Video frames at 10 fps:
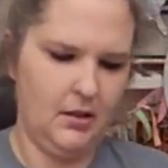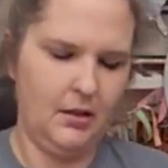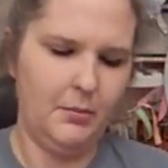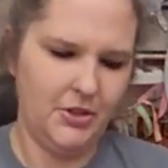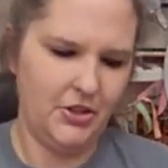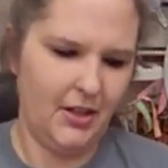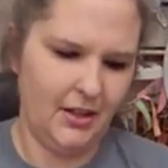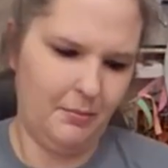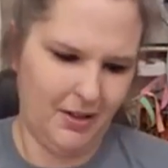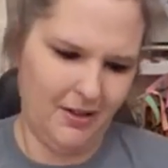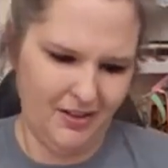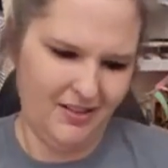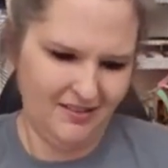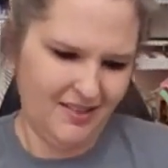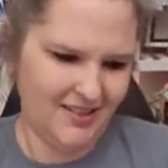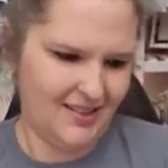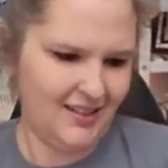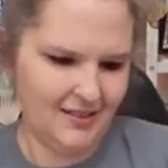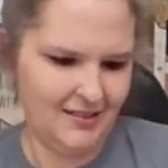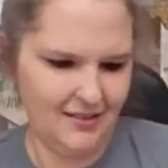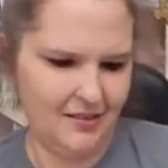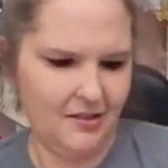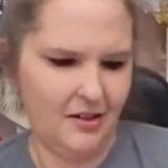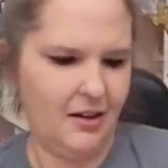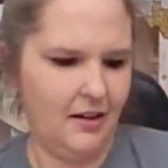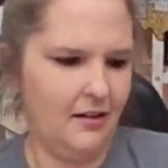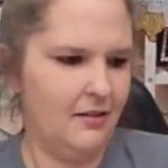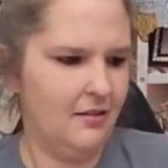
Let me shake it better, because that doesn't look right.